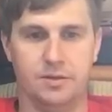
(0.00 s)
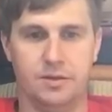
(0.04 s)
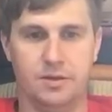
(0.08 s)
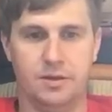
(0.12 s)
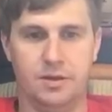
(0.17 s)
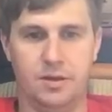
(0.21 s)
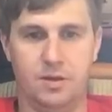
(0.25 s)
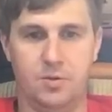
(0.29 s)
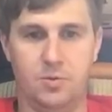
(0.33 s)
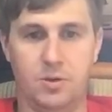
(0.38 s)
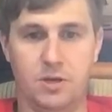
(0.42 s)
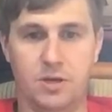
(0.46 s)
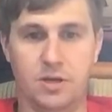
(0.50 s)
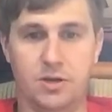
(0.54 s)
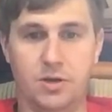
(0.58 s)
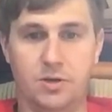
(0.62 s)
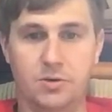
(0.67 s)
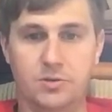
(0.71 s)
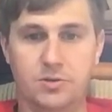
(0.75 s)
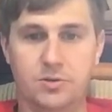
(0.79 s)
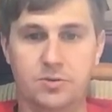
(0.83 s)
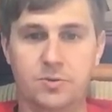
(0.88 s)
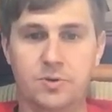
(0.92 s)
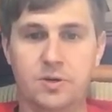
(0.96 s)
What
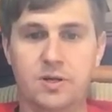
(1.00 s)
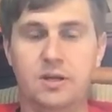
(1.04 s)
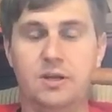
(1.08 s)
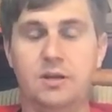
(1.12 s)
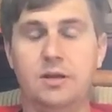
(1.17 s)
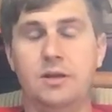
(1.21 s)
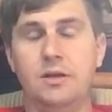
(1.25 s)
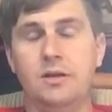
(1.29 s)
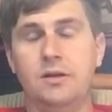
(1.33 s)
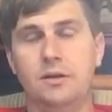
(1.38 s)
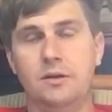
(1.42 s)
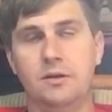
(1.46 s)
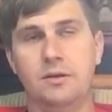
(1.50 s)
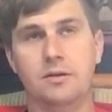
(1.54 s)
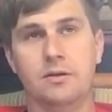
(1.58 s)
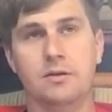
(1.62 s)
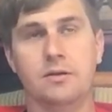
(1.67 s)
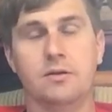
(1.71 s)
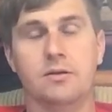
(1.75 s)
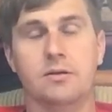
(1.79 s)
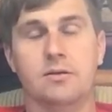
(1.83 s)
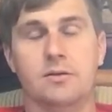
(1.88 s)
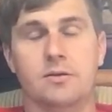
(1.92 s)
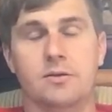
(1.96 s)
goats are we getting?
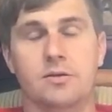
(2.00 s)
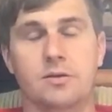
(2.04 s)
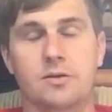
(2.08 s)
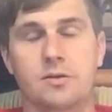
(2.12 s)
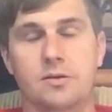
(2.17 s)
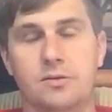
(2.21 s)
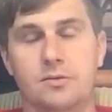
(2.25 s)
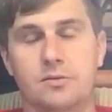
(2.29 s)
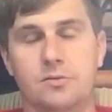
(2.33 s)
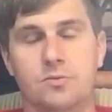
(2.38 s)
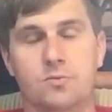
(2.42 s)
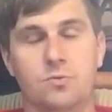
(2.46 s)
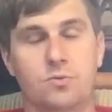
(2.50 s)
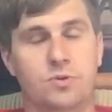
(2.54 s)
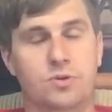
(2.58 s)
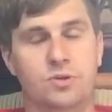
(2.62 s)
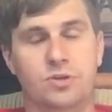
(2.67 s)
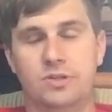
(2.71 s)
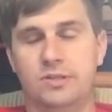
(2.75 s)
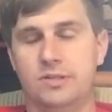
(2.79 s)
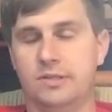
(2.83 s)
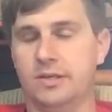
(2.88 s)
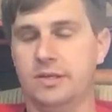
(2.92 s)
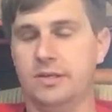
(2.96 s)
We're
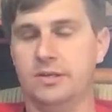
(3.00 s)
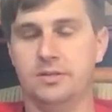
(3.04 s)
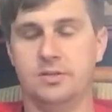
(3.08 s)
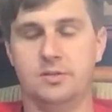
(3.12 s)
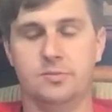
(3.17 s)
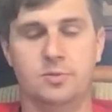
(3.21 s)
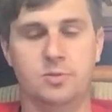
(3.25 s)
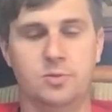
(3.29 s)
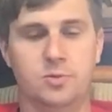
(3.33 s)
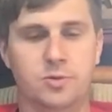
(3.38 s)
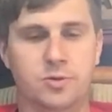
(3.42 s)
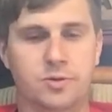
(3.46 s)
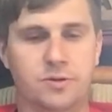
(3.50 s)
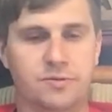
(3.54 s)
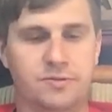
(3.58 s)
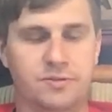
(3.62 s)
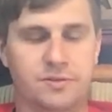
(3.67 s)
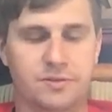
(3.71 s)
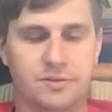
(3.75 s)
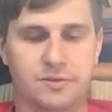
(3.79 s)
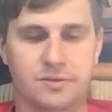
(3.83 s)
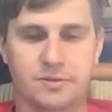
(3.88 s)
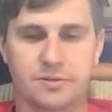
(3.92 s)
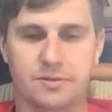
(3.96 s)
just getting some
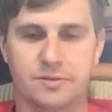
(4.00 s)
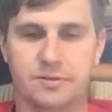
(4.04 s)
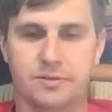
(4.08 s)
dwarfs.